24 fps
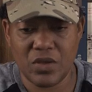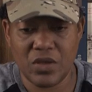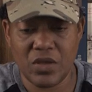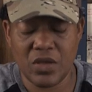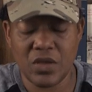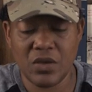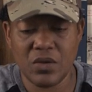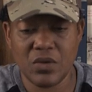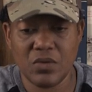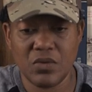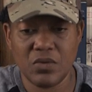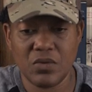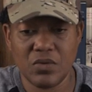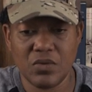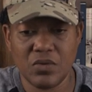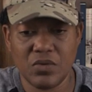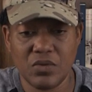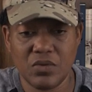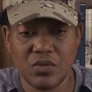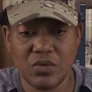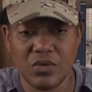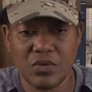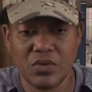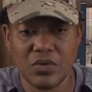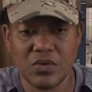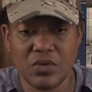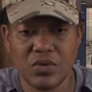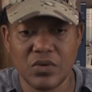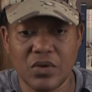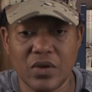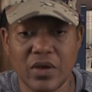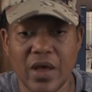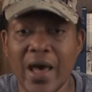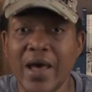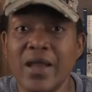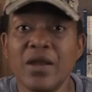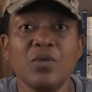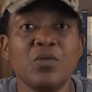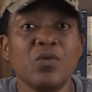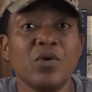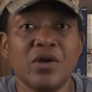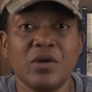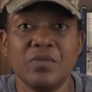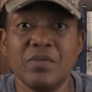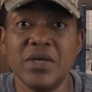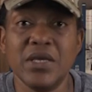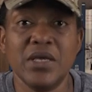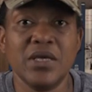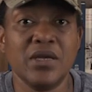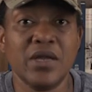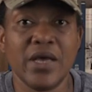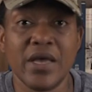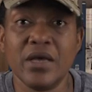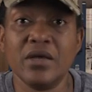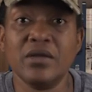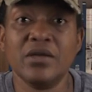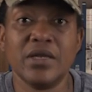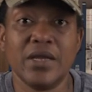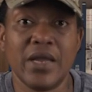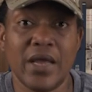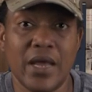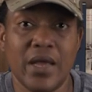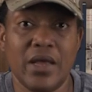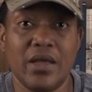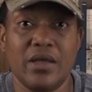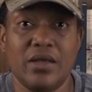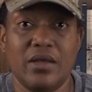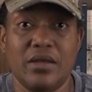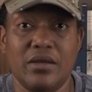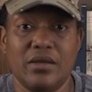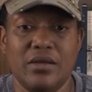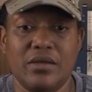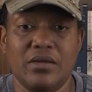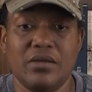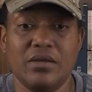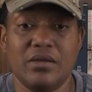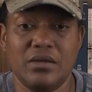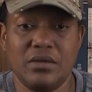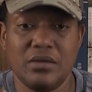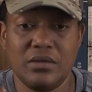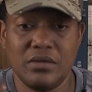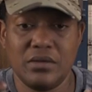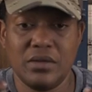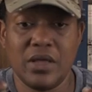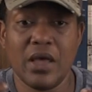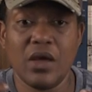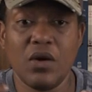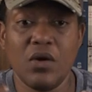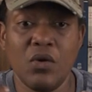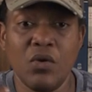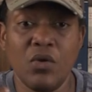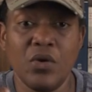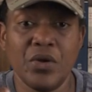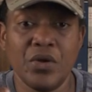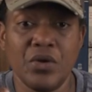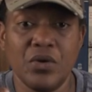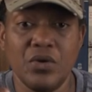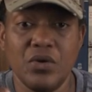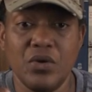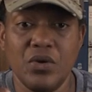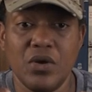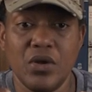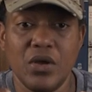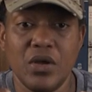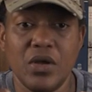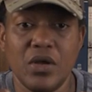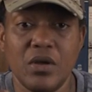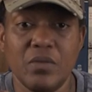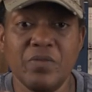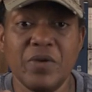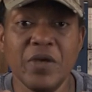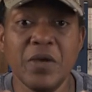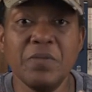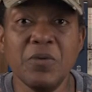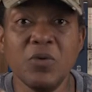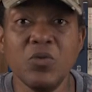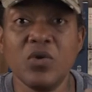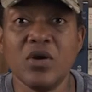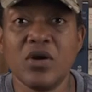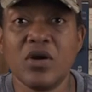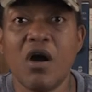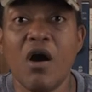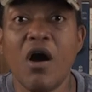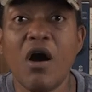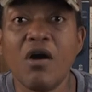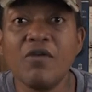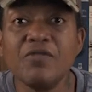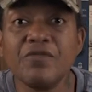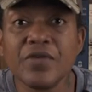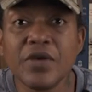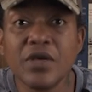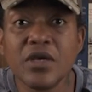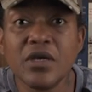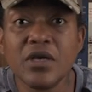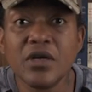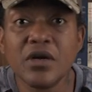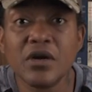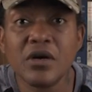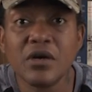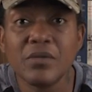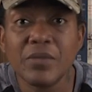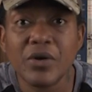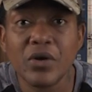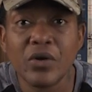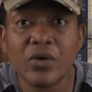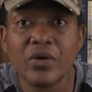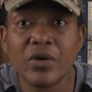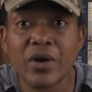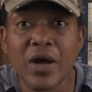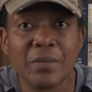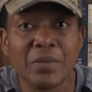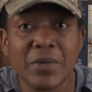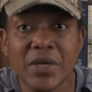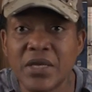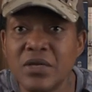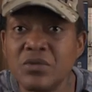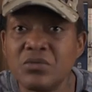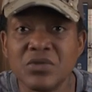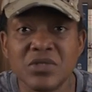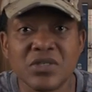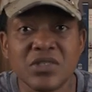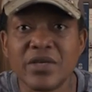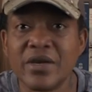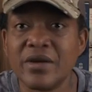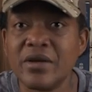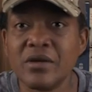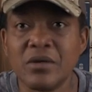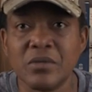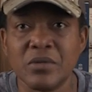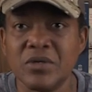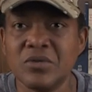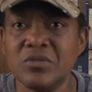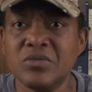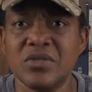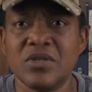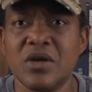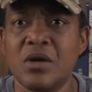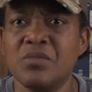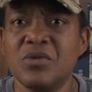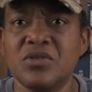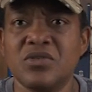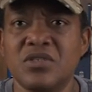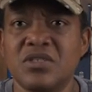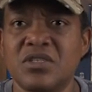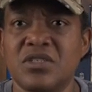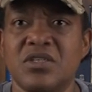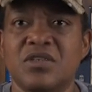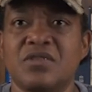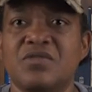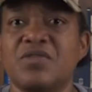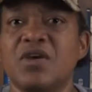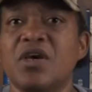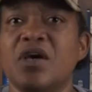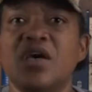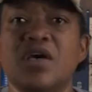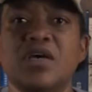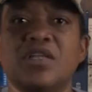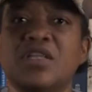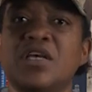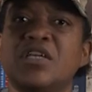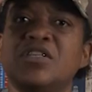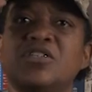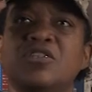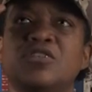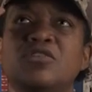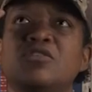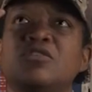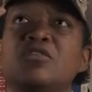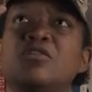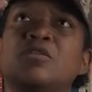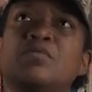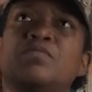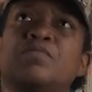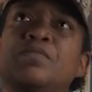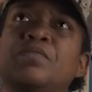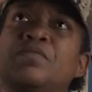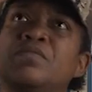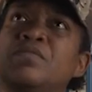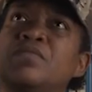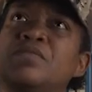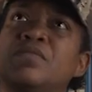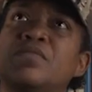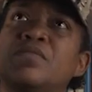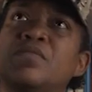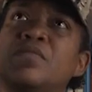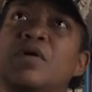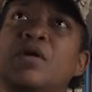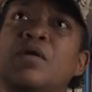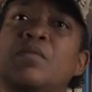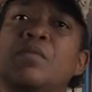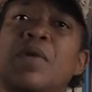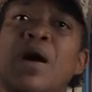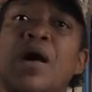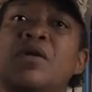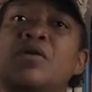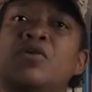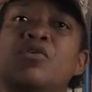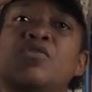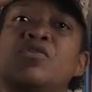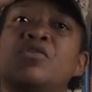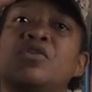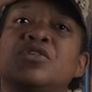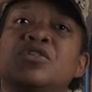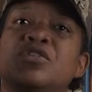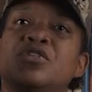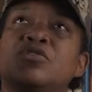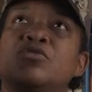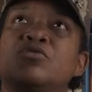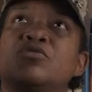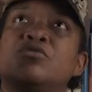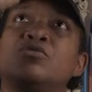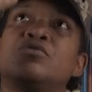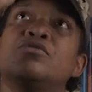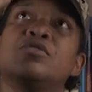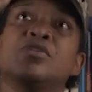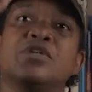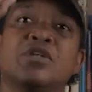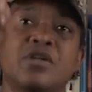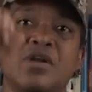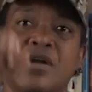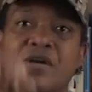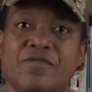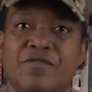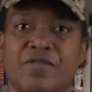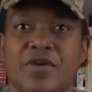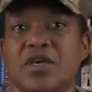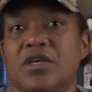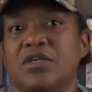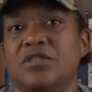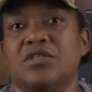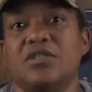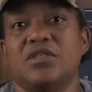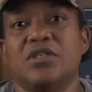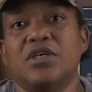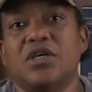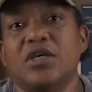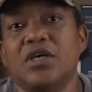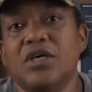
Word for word: it, I didn't want to be inhaling that oil. People were coughing up oil. I mean, it was terrible. It was almost as if they just took a bottle of oil and just threw it in our face.